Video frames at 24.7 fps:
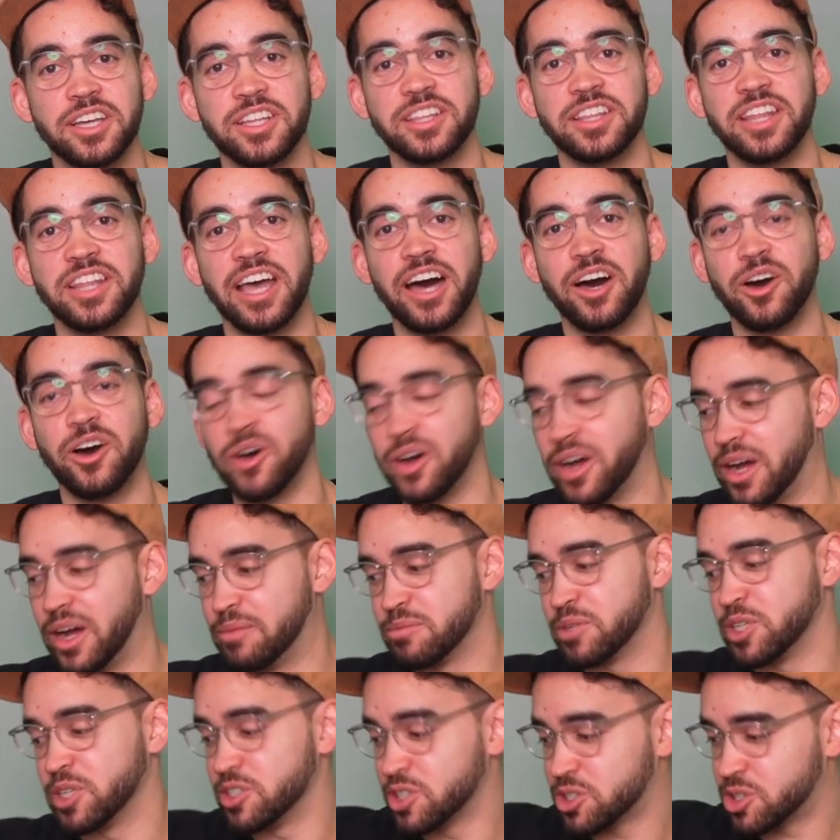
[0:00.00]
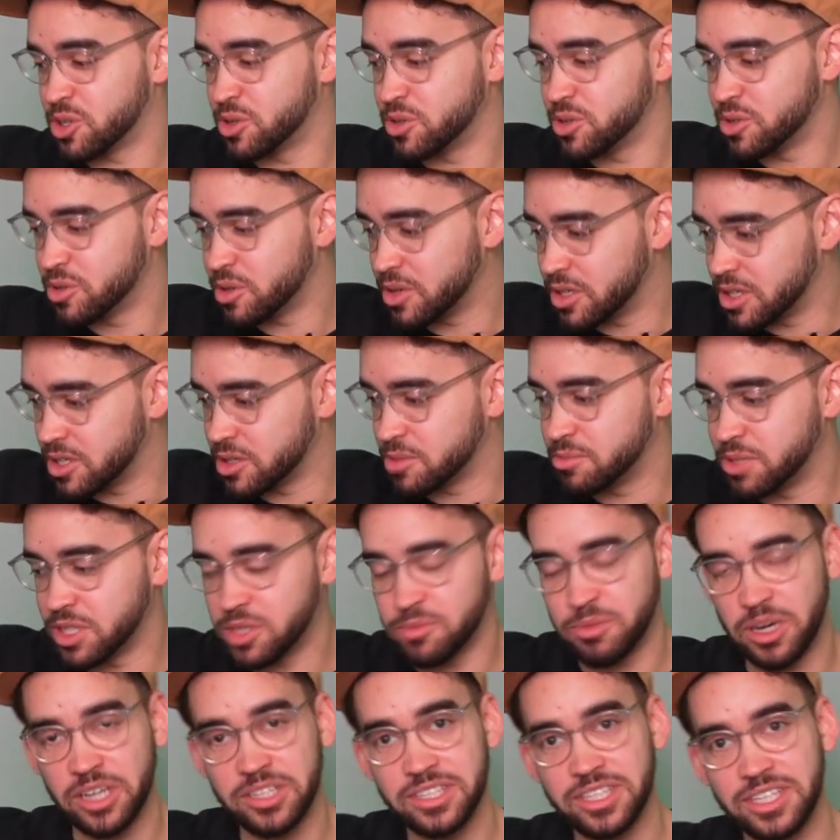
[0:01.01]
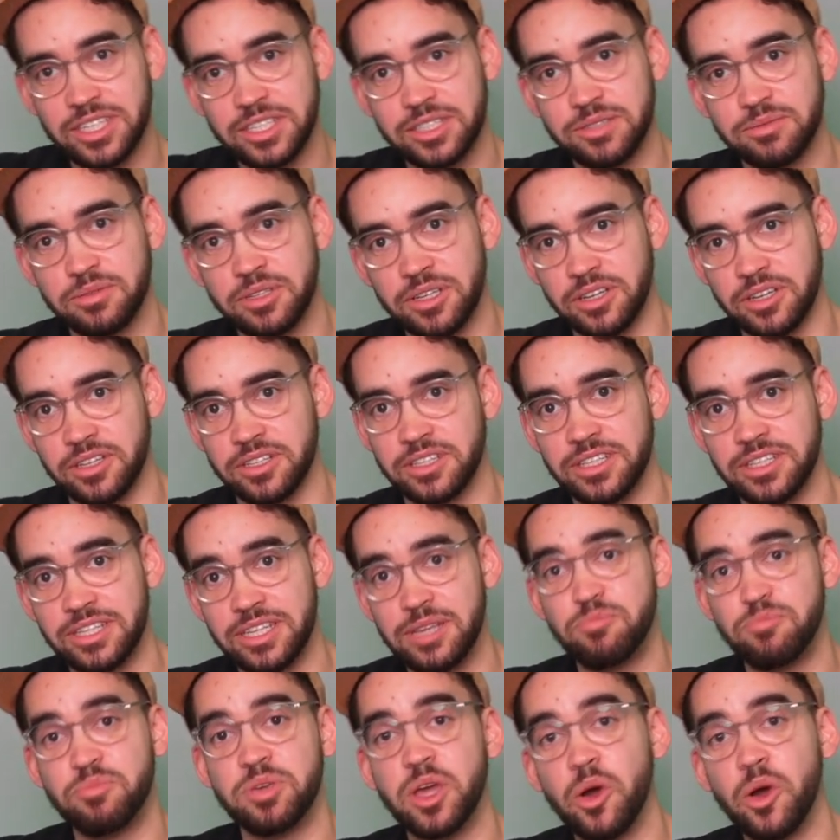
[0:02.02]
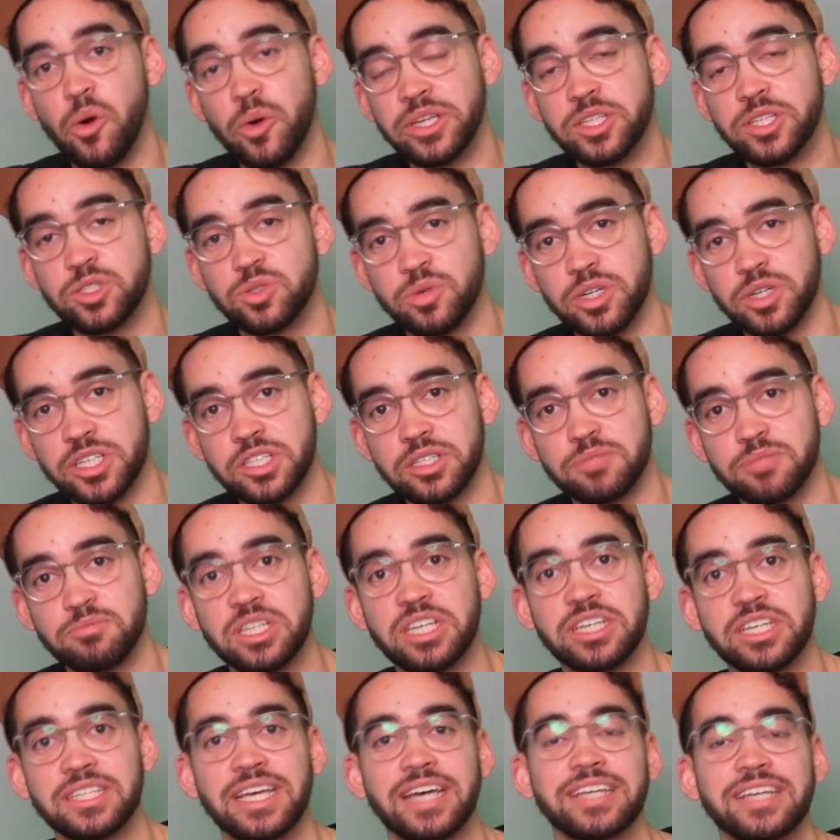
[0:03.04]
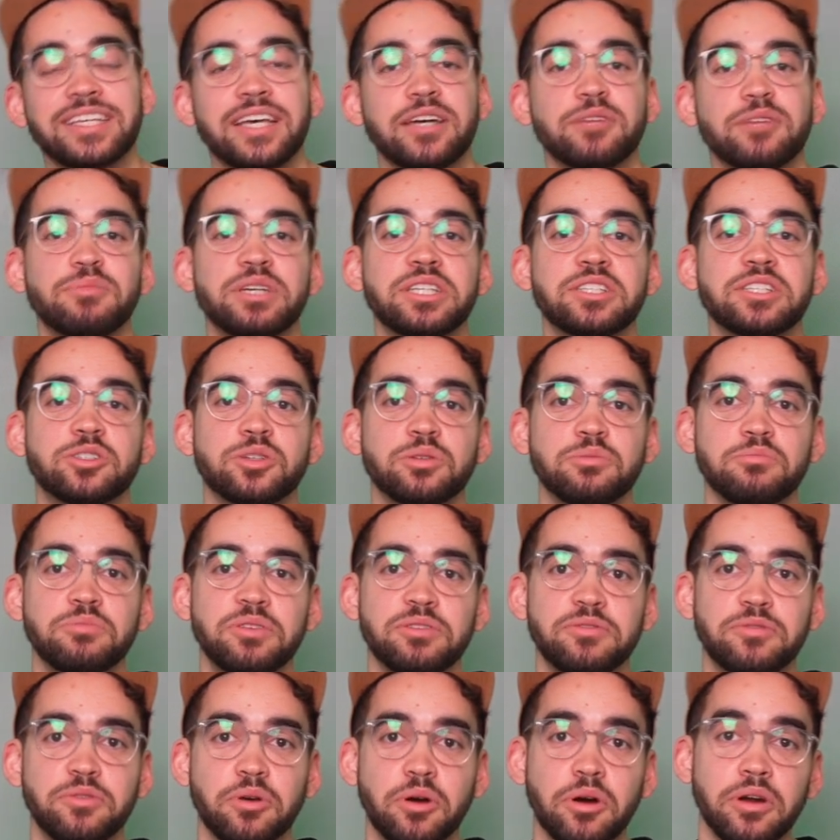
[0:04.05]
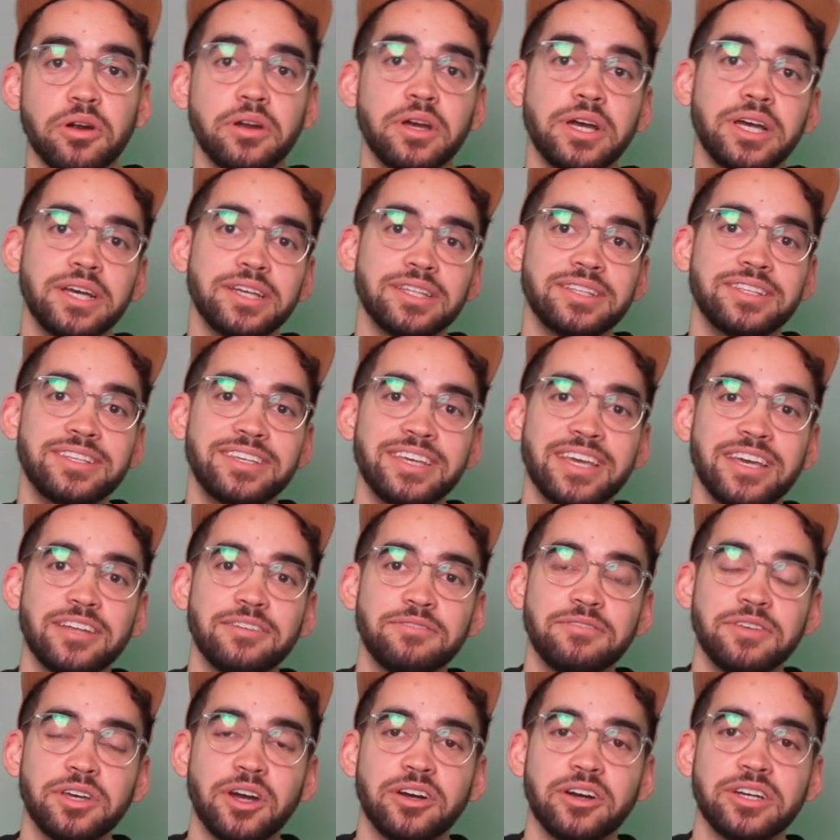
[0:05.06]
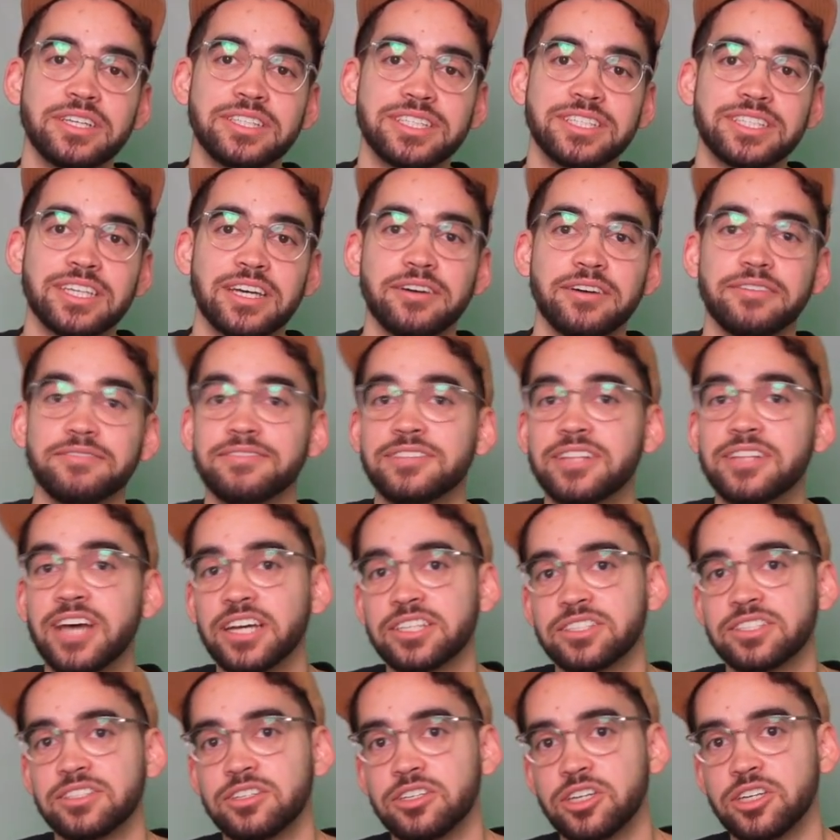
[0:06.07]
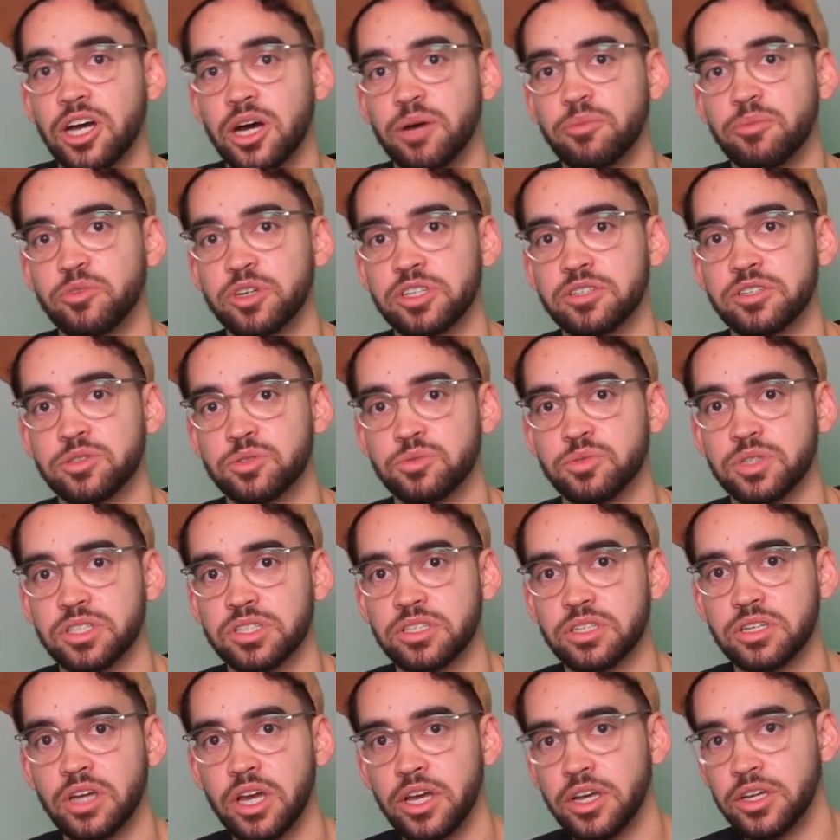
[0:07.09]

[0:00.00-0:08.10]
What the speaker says: Now, I'm gonna show you a little bit about the PoE switch, because as I mentioned before, the NVR itself doesn't come with a switch.